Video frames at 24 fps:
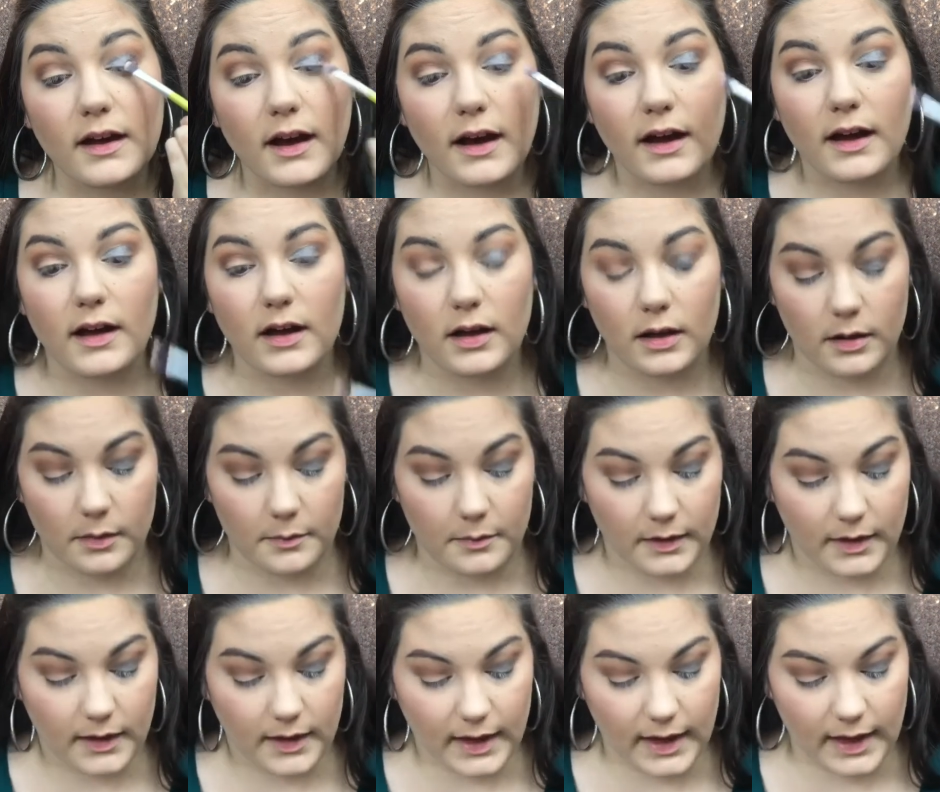
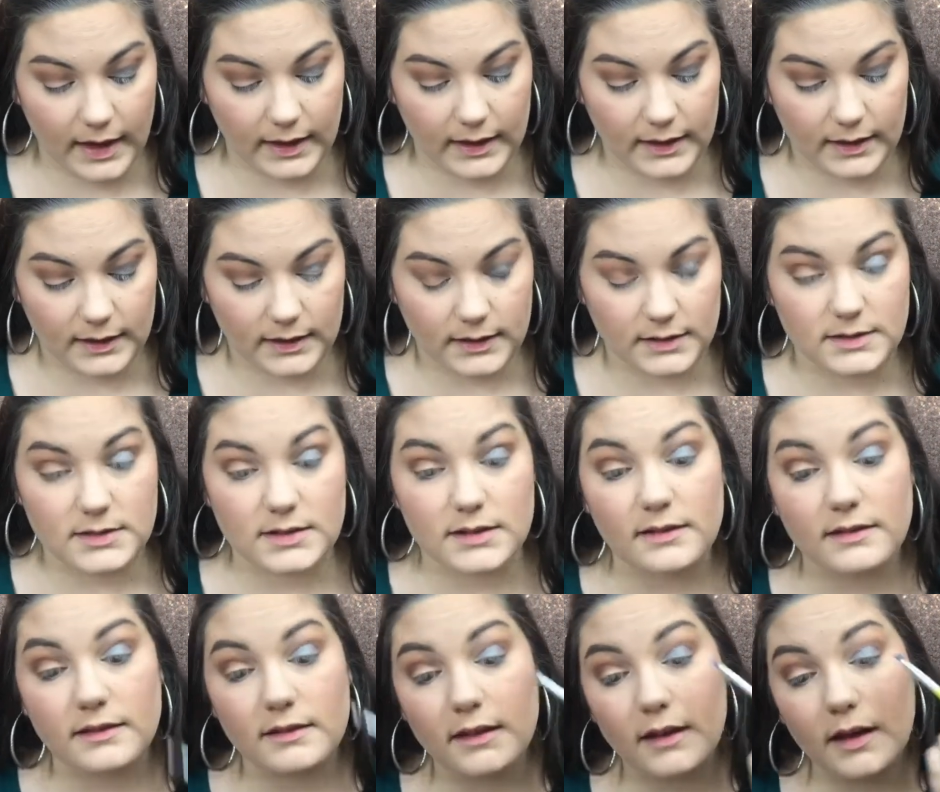
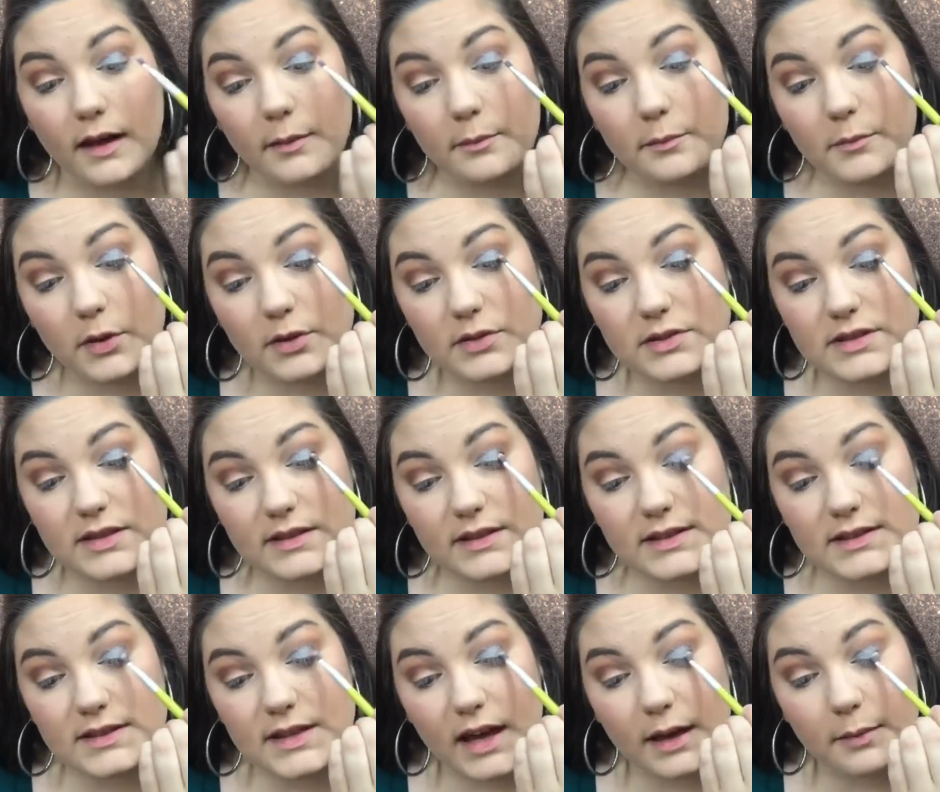And most
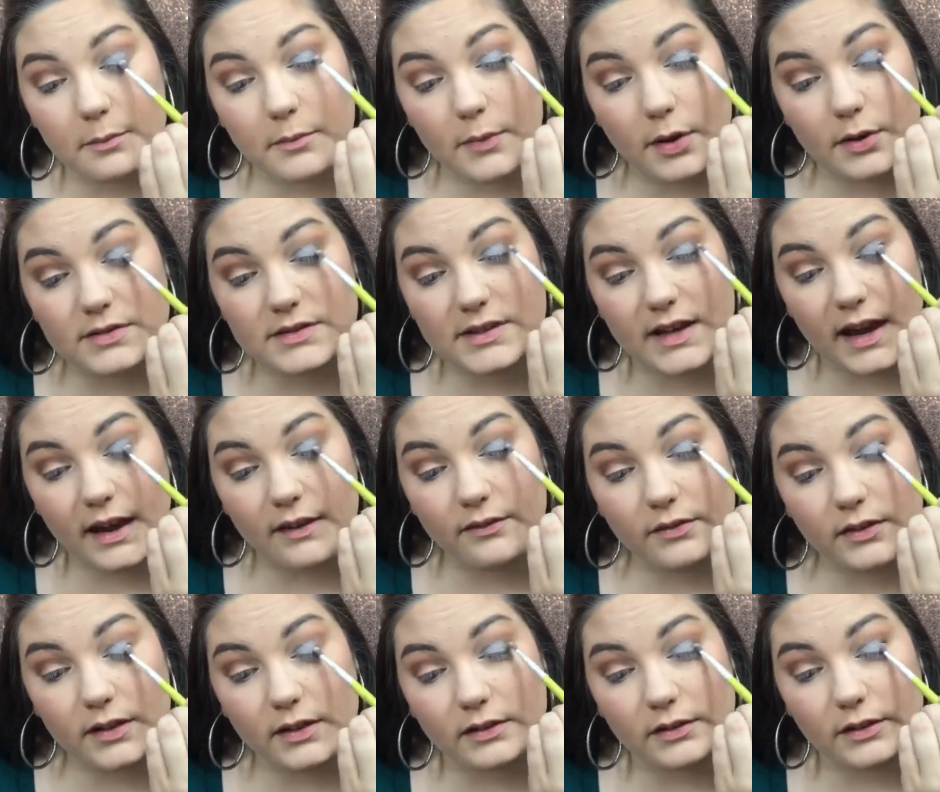of the time, most
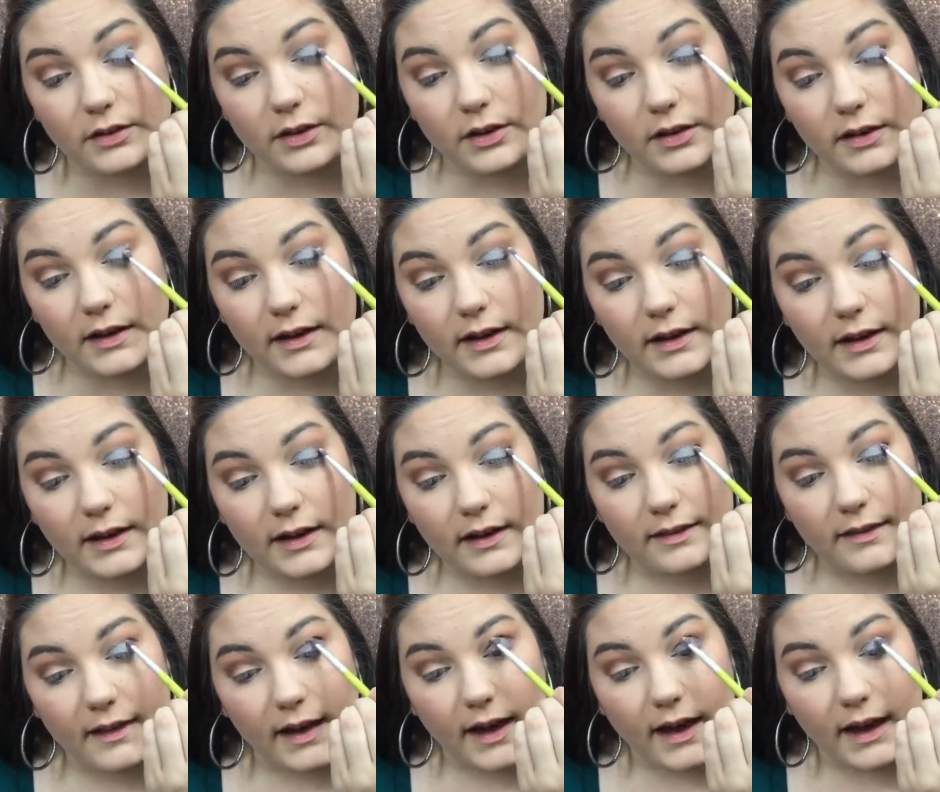every look
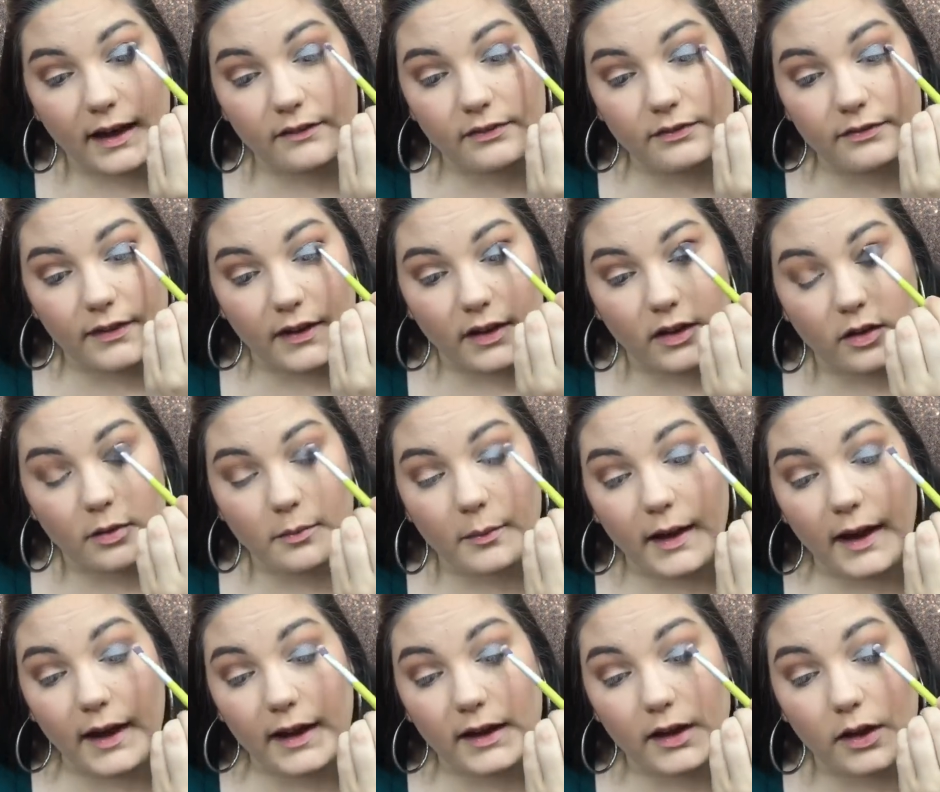that I
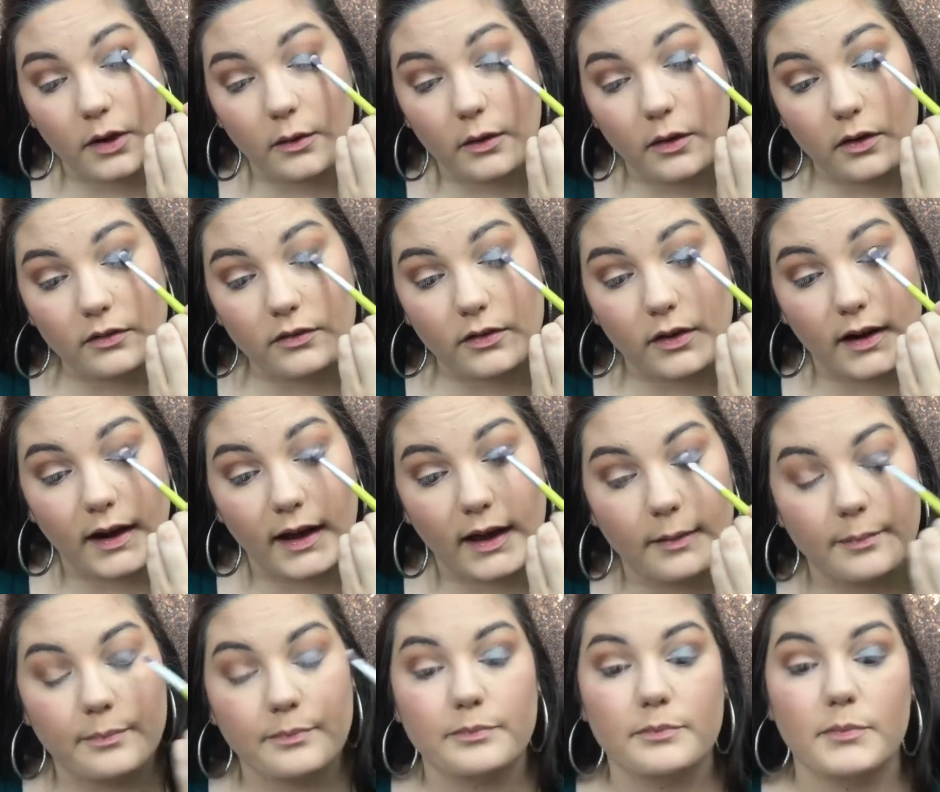film, I go over
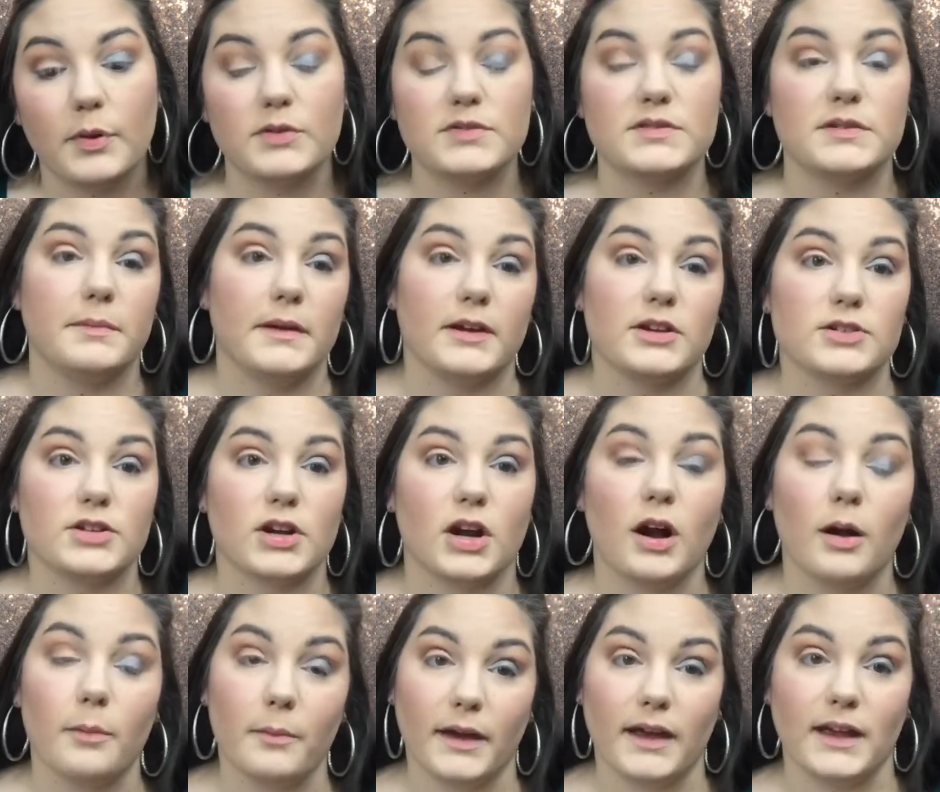and post a
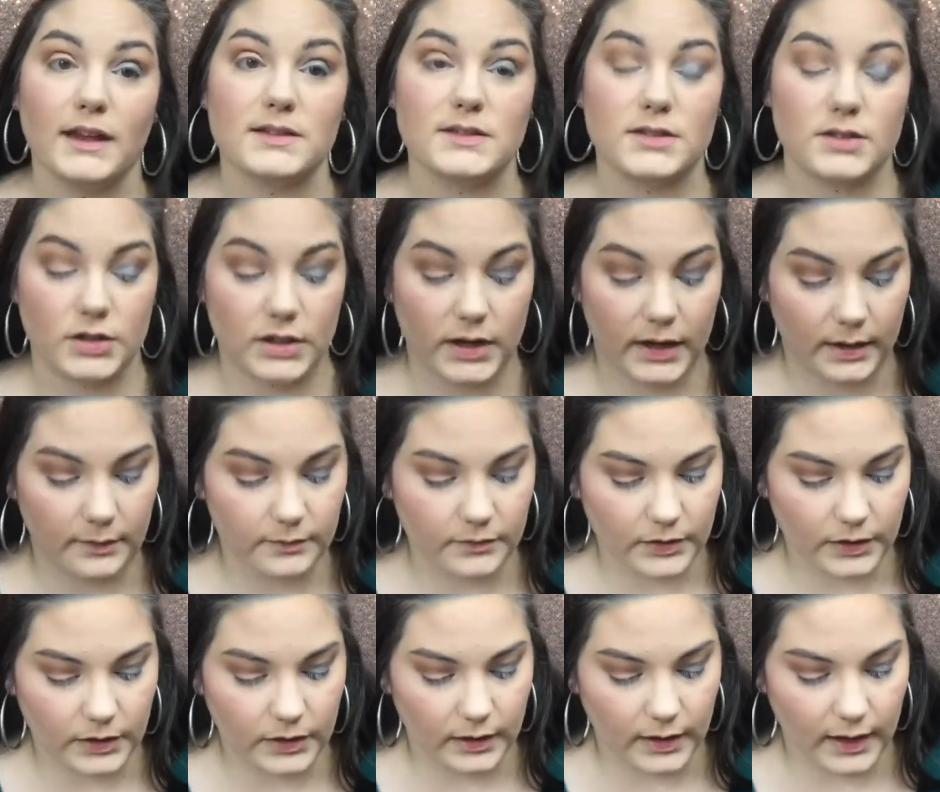picture on my Instagram
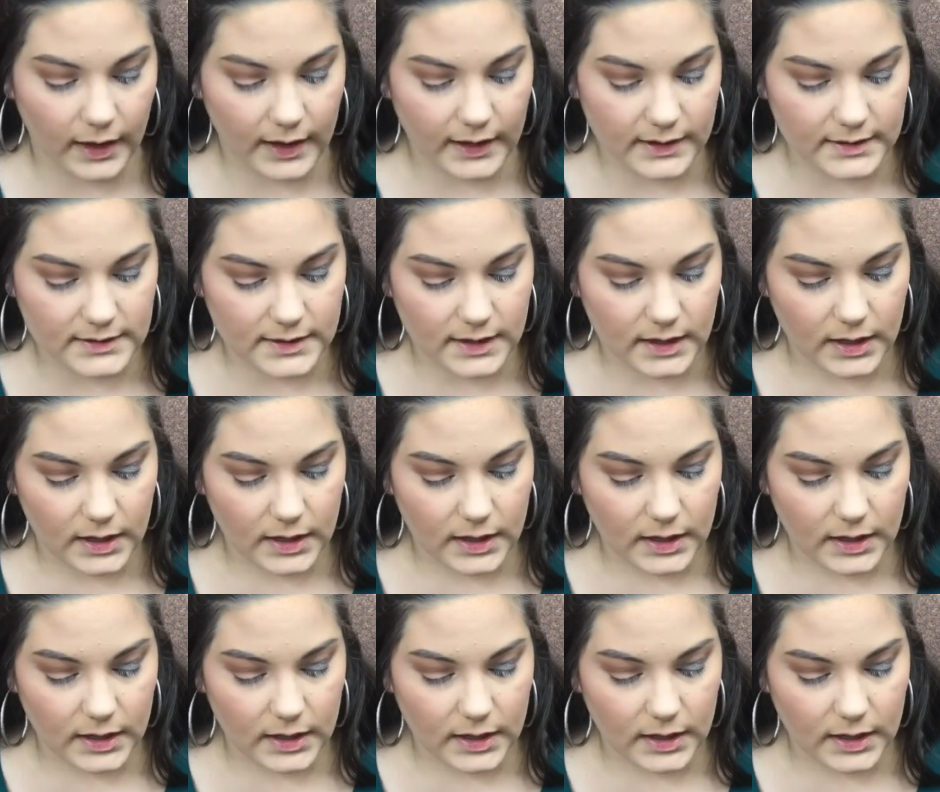for you guys